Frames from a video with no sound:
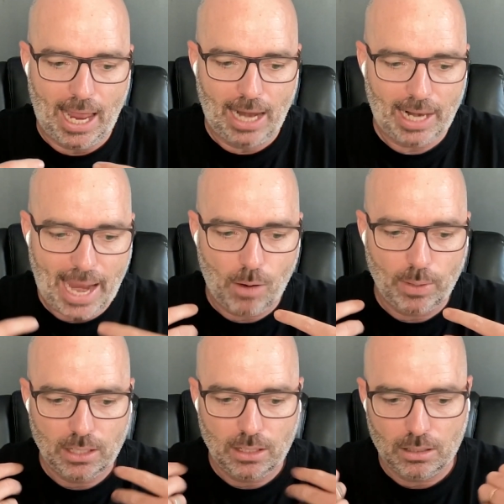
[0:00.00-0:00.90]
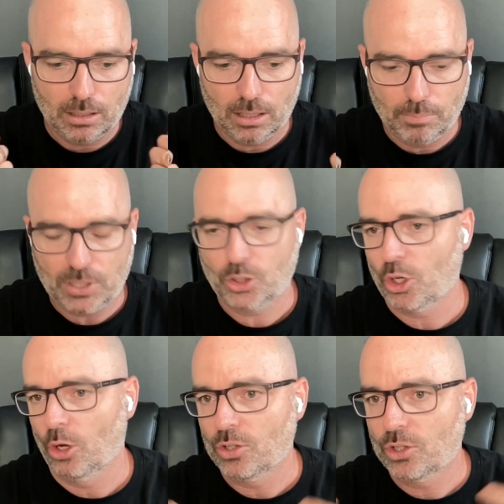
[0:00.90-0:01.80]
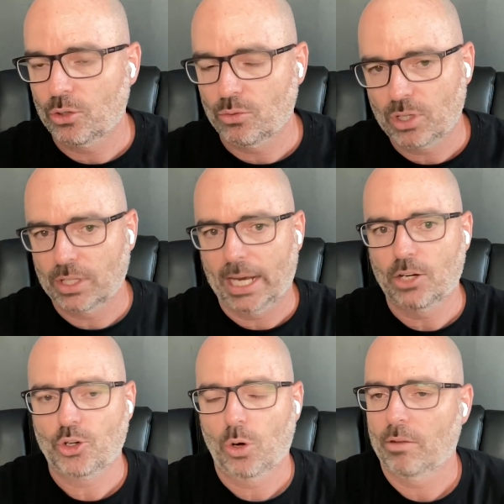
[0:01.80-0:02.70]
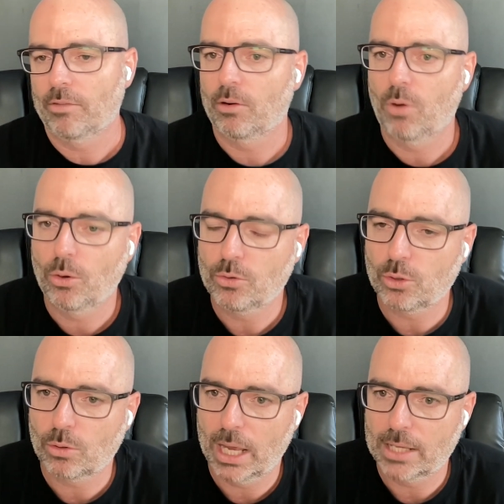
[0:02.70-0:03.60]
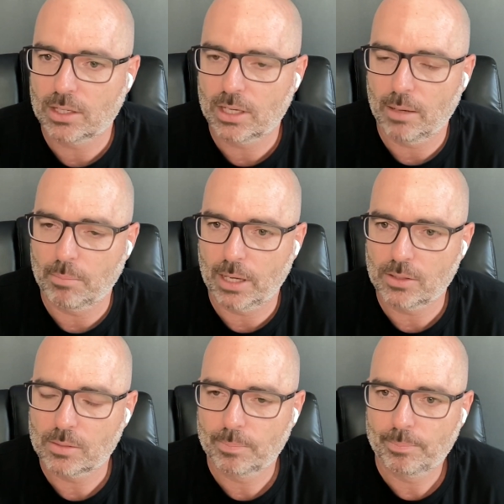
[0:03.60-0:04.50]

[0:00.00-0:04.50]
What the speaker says: allowing business owners to take control of their own Google Ads campaigns.